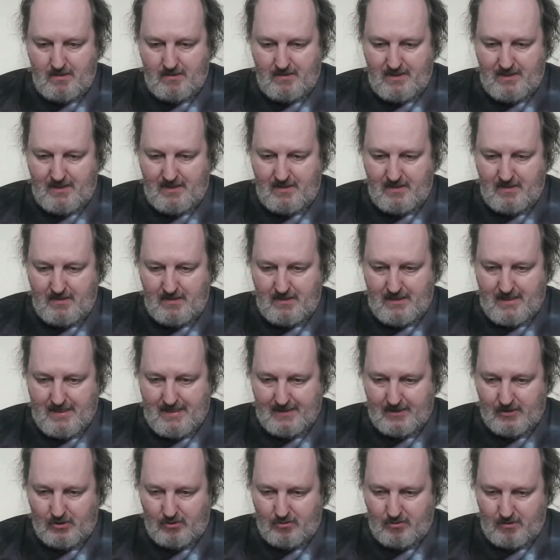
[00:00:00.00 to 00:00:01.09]

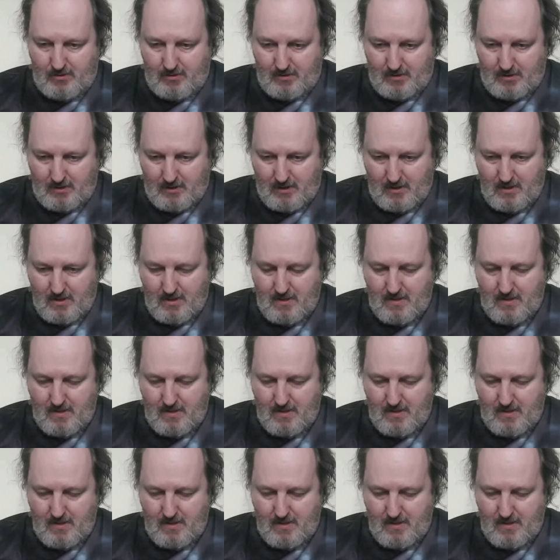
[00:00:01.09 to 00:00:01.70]
extras,